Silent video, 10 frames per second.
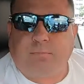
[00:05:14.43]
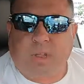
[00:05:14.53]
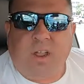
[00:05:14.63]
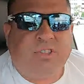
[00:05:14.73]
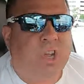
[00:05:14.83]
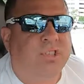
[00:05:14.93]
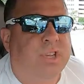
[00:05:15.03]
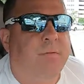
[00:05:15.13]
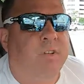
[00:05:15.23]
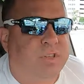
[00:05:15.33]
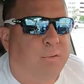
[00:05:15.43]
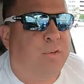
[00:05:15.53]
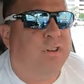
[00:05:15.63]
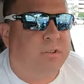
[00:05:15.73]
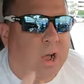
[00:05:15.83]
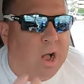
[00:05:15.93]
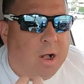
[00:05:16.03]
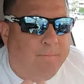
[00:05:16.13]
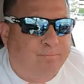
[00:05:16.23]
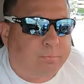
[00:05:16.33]
It does give it a different
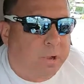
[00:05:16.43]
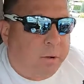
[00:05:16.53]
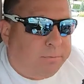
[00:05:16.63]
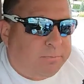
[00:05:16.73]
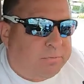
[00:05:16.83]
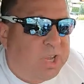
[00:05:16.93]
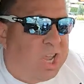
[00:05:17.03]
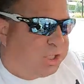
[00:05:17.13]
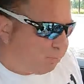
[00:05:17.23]
taste